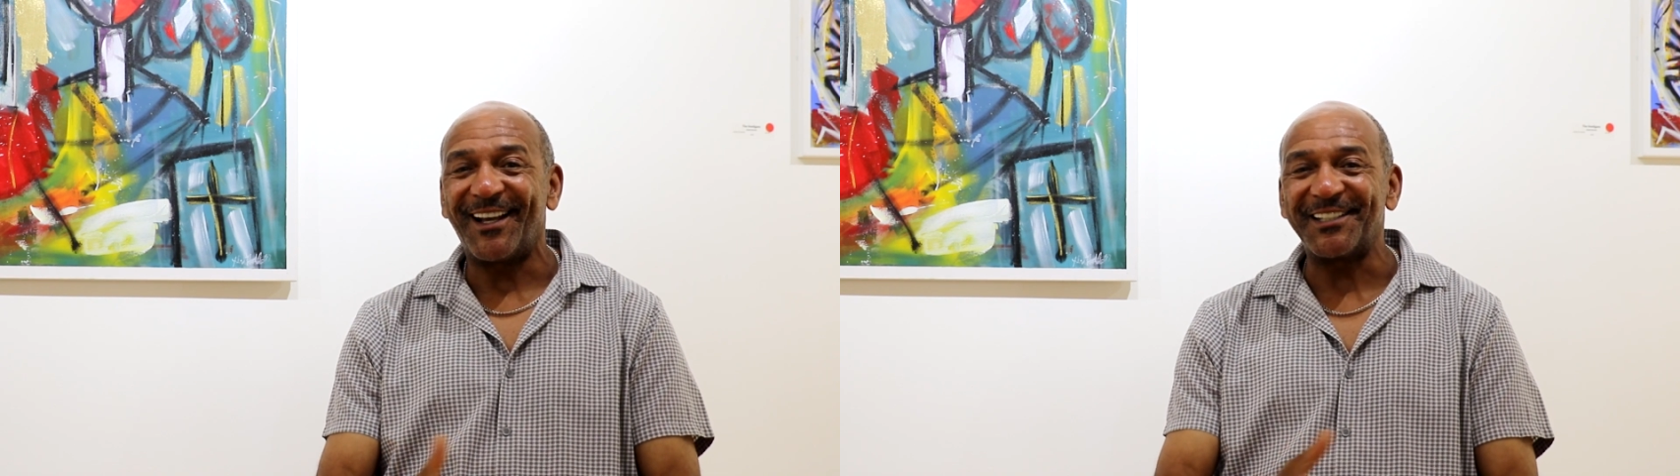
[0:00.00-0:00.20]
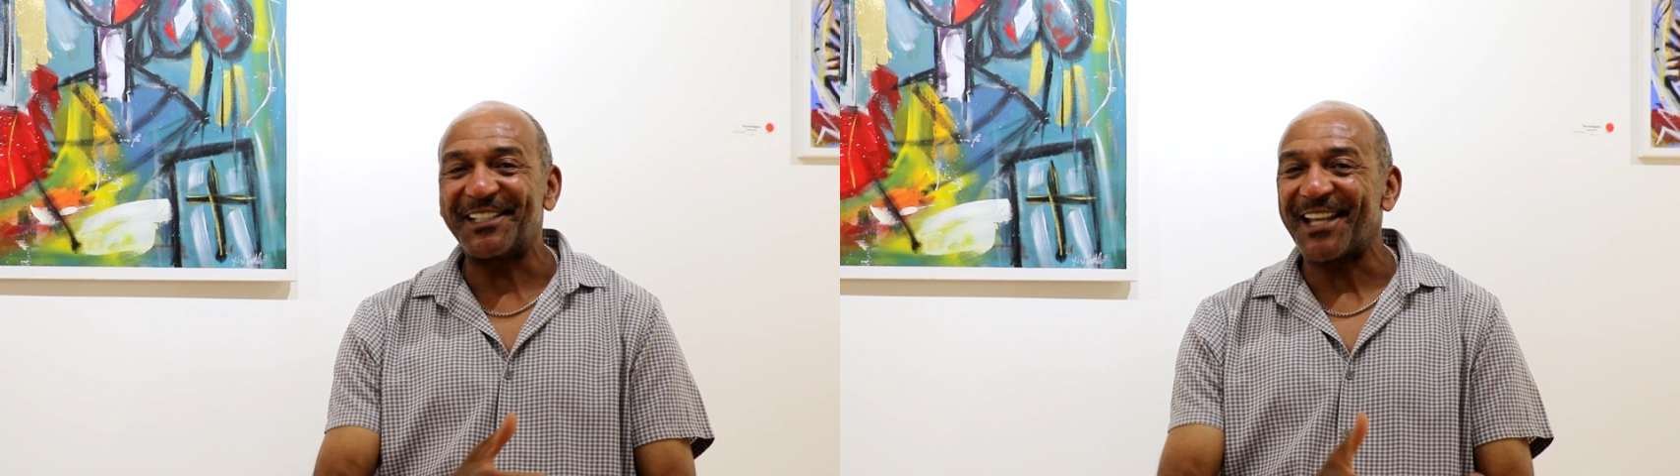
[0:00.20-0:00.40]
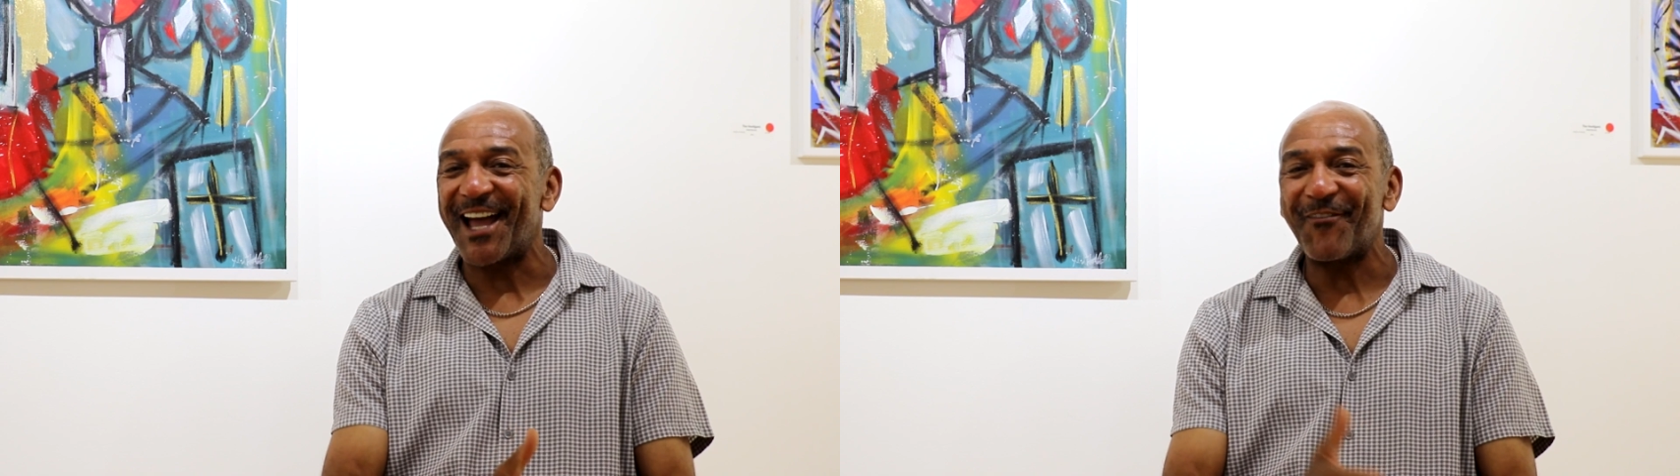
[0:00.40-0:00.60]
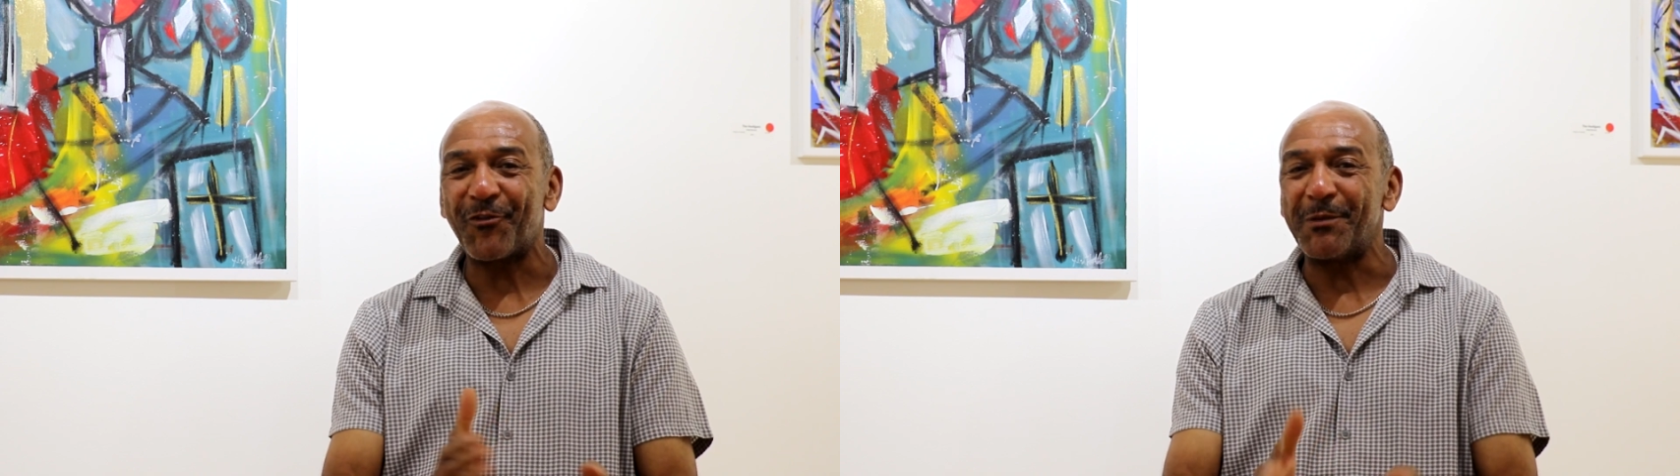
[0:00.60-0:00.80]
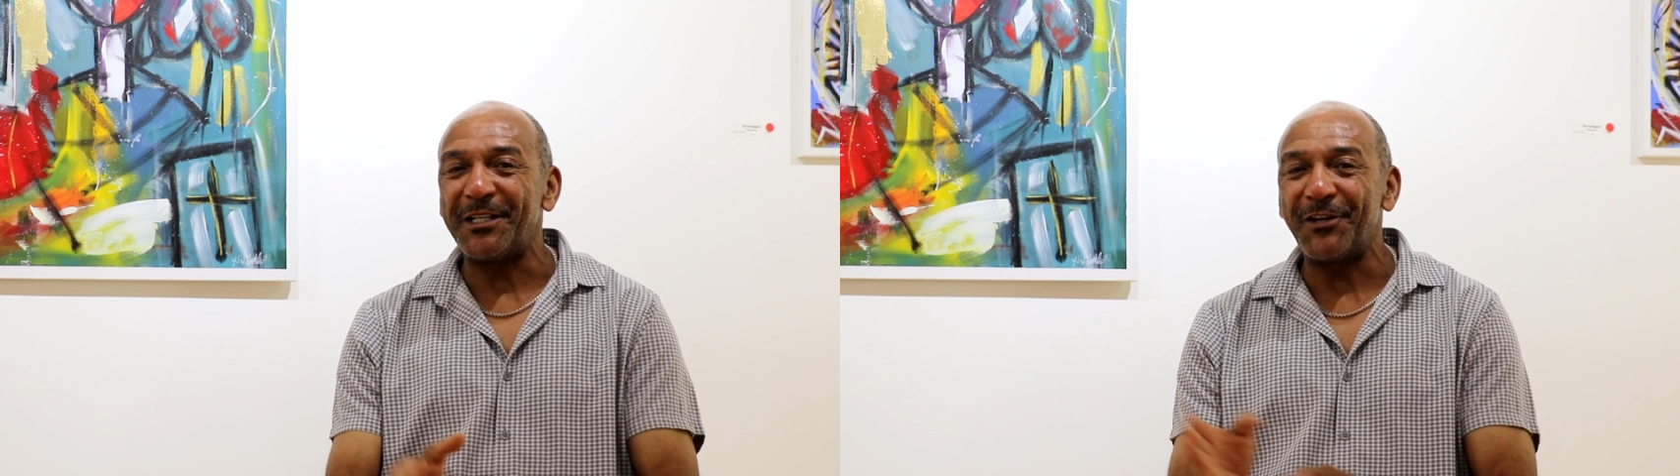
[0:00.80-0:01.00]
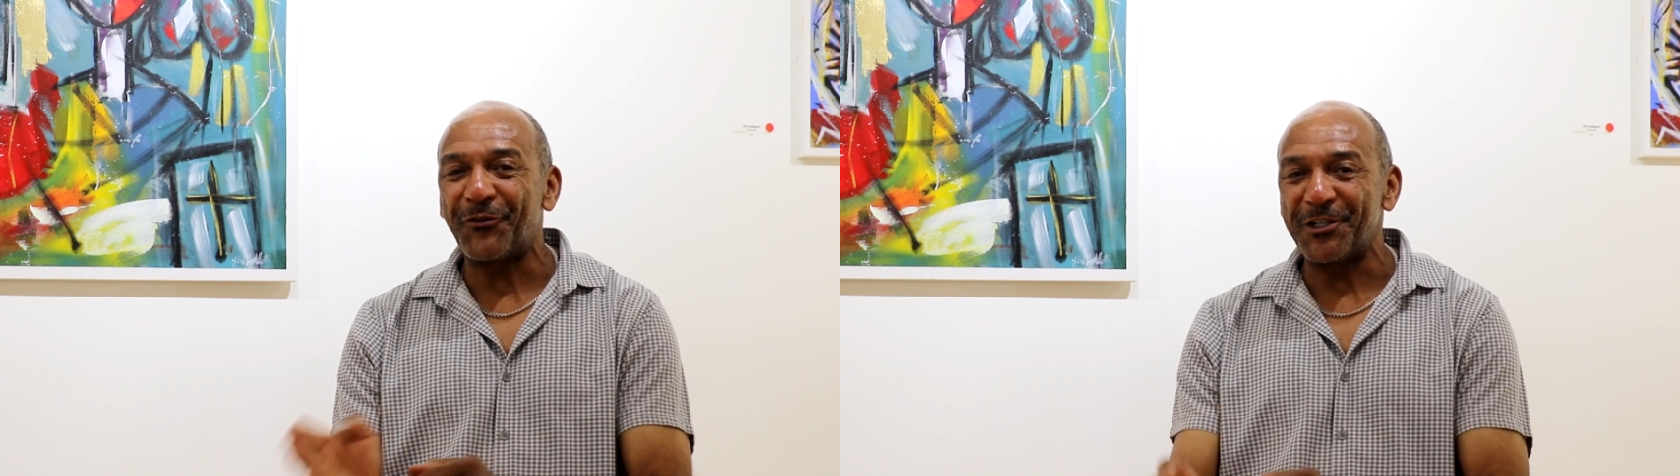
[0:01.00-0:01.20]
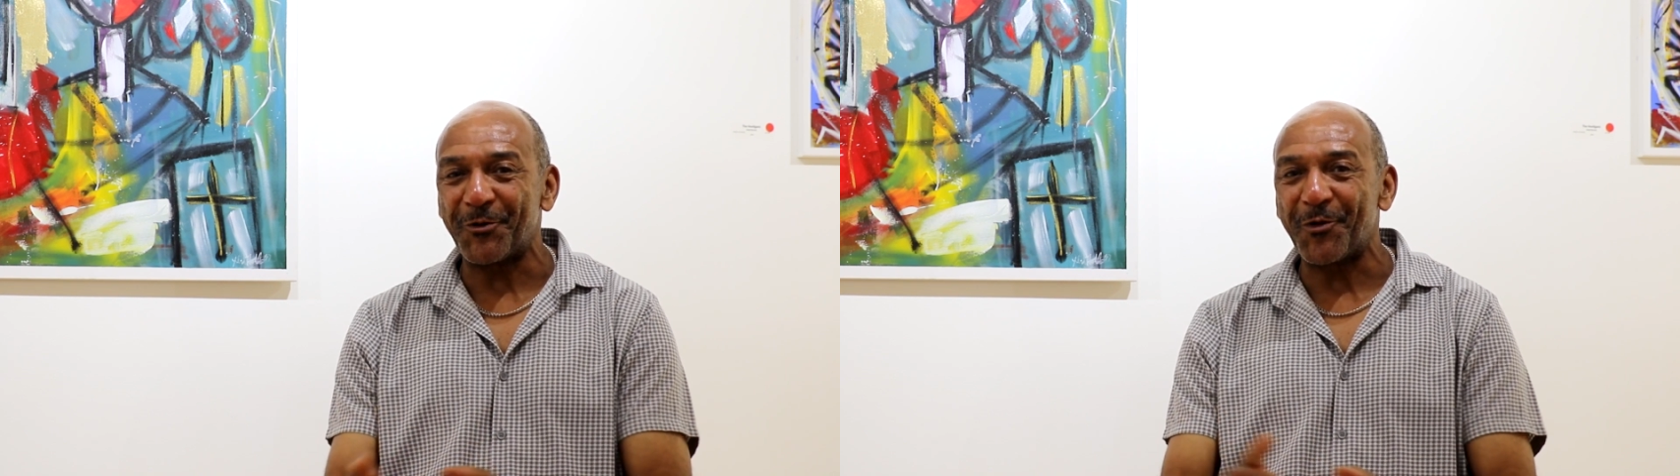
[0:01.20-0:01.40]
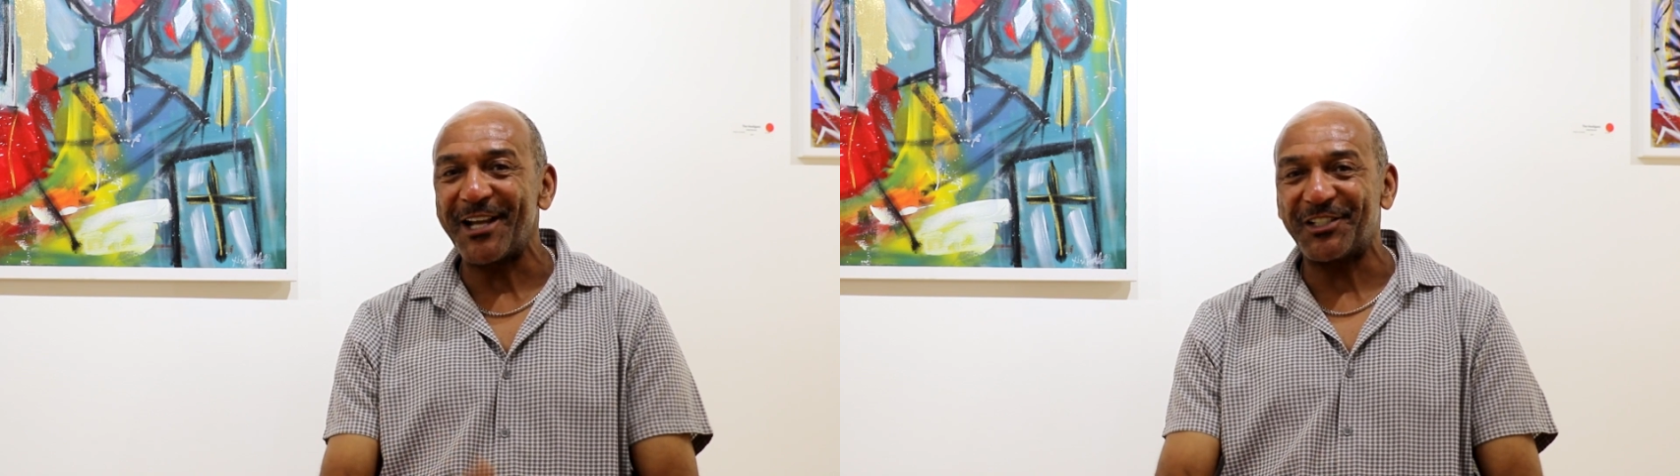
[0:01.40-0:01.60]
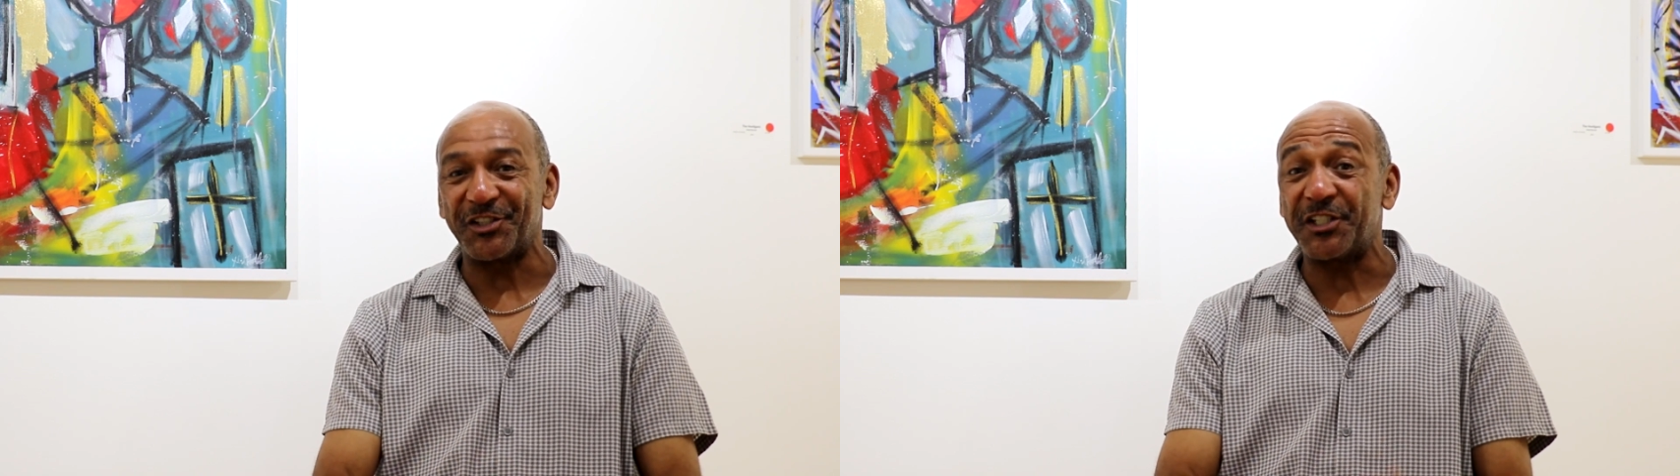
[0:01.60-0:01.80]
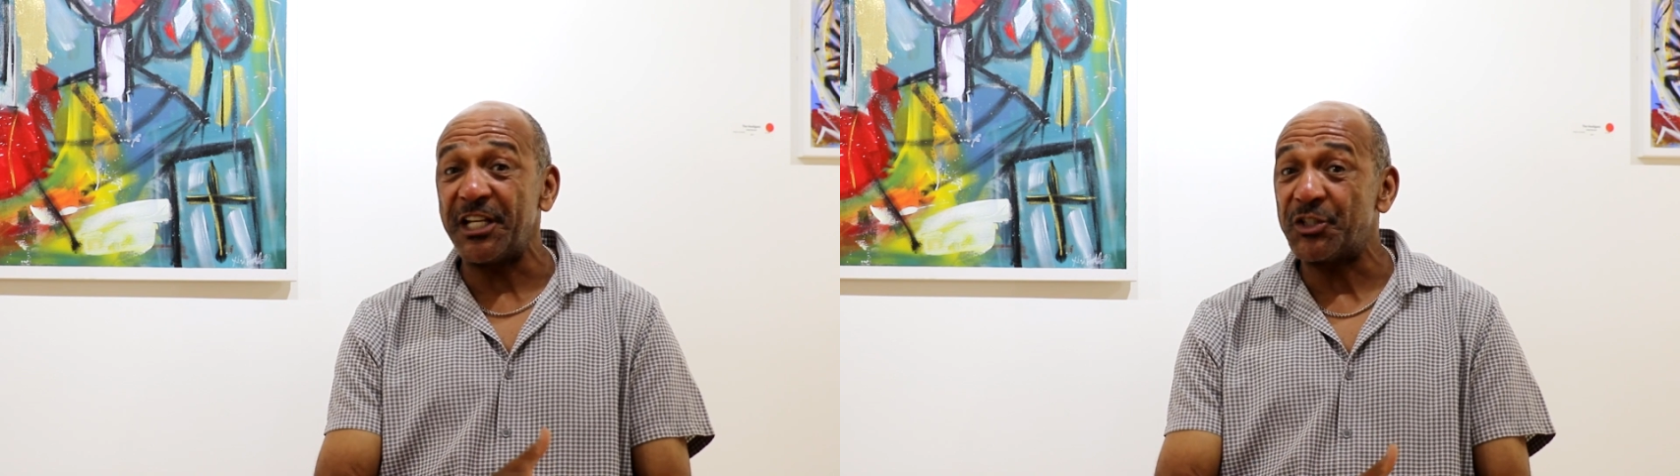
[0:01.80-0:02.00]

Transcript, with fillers: aside from the different directions